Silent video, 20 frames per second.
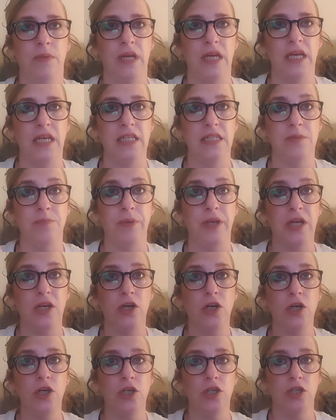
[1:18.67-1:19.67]
is
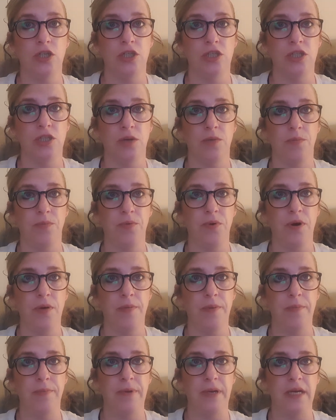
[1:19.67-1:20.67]
because
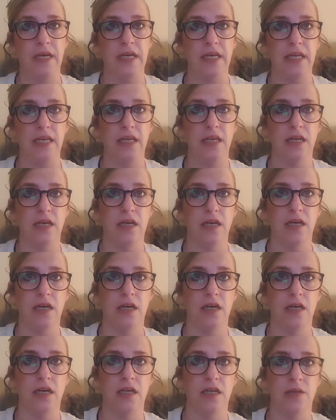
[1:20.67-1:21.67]
probably,
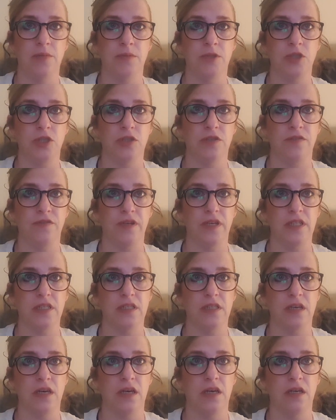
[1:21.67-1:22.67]
let me just fix
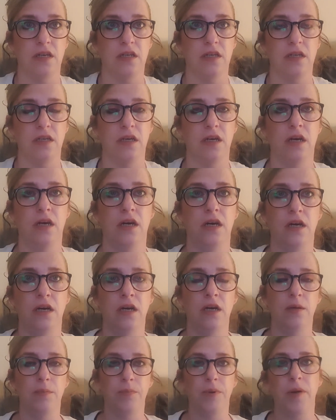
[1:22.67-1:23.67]

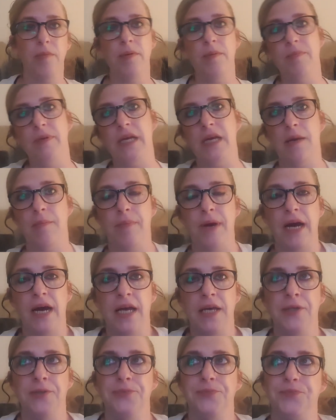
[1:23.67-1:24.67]
that, probably
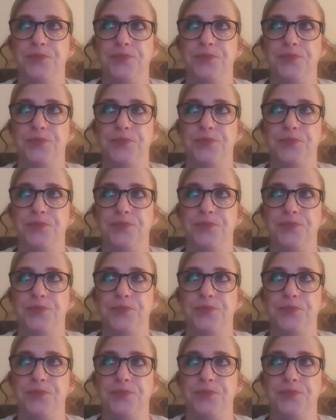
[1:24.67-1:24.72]
about